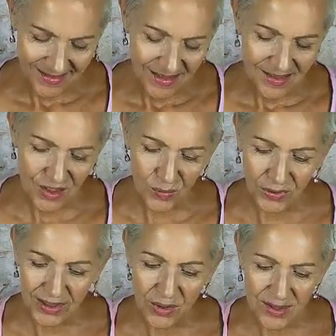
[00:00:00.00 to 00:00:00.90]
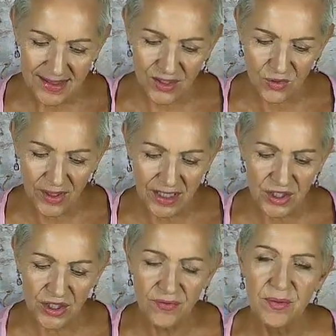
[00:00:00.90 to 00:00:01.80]
So pulling you a central
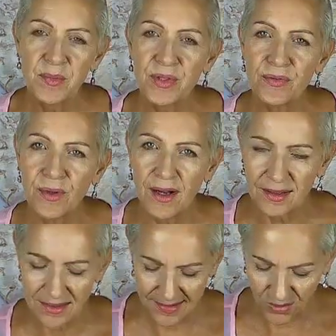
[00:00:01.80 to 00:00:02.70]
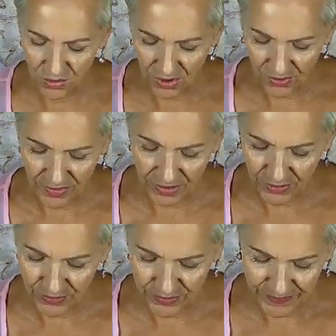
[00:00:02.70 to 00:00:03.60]
energy from the beautiful Heart and Soul
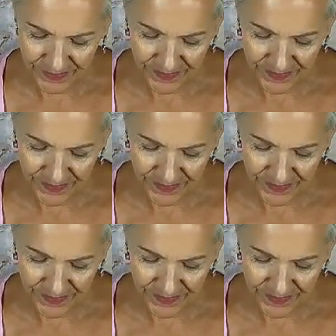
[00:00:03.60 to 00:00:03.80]
Oracle.